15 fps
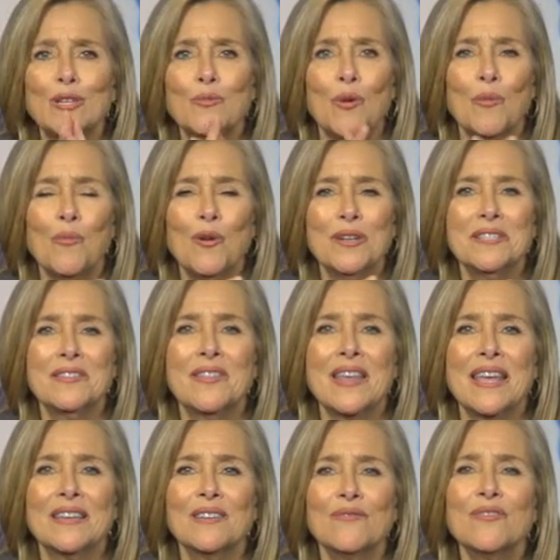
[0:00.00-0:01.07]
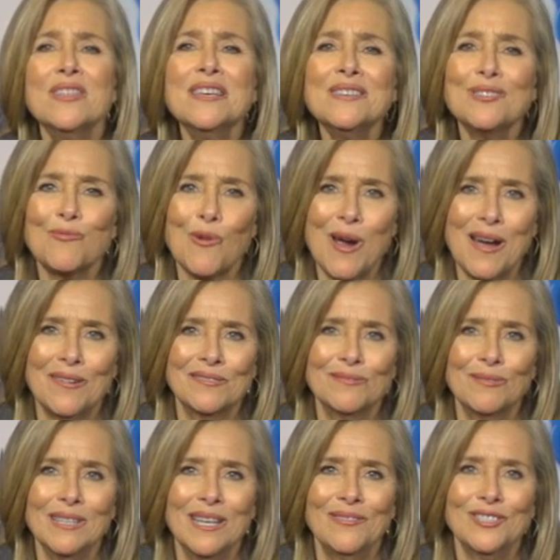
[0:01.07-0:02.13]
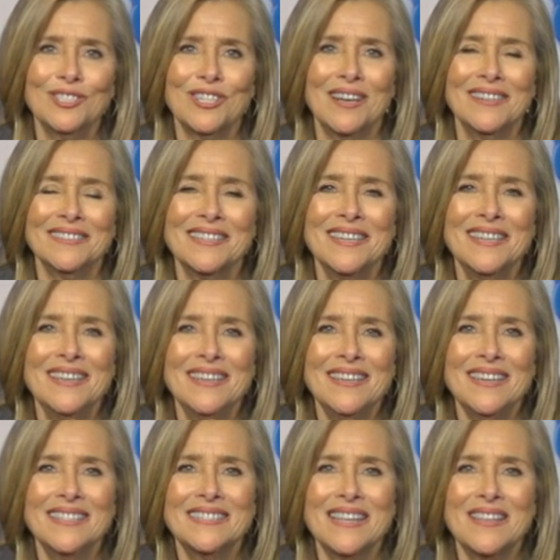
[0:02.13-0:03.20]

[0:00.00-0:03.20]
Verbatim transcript: has more points at the end of this round will have a shot at